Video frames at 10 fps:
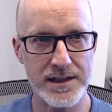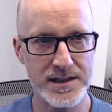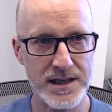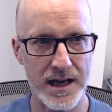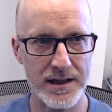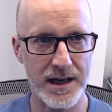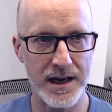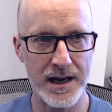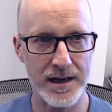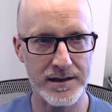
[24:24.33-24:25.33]
and say that
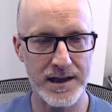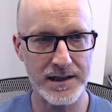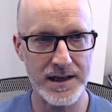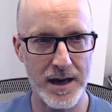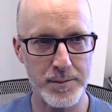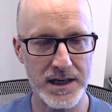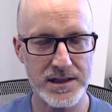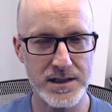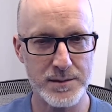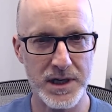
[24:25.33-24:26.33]
that
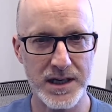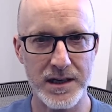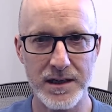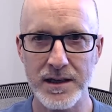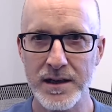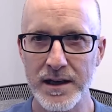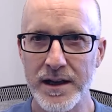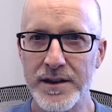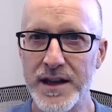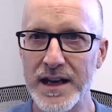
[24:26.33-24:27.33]
capex is peaking.
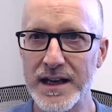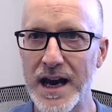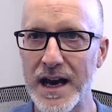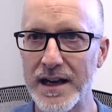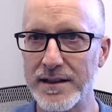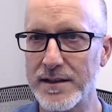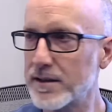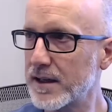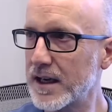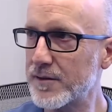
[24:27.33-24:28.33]
Then again,
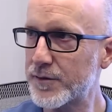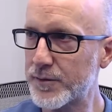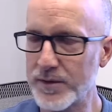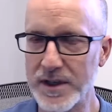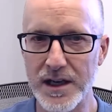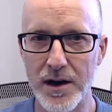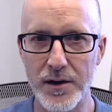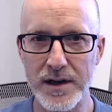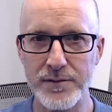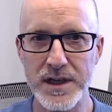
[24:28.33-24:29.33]
if
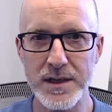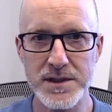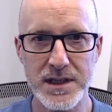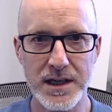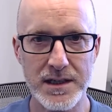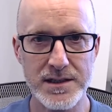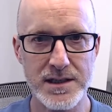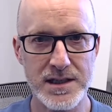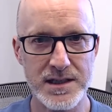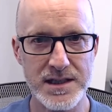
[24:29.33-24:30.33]
DeepSeek is
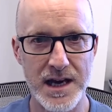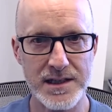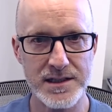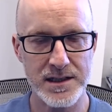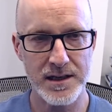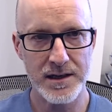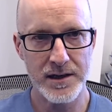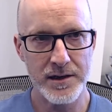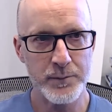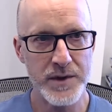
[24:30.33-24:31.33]
a success,
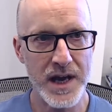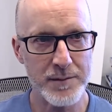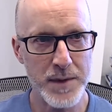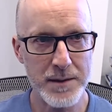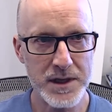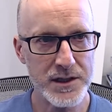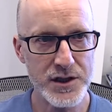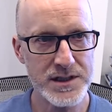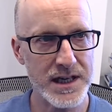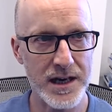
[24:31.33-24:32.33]
then maybe you
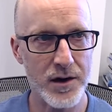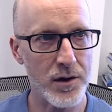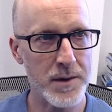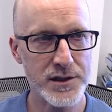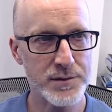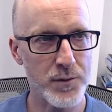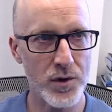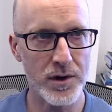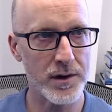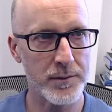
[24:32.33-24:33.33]
just get a whole bunch
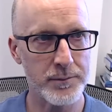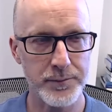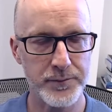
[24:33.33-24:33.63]
more,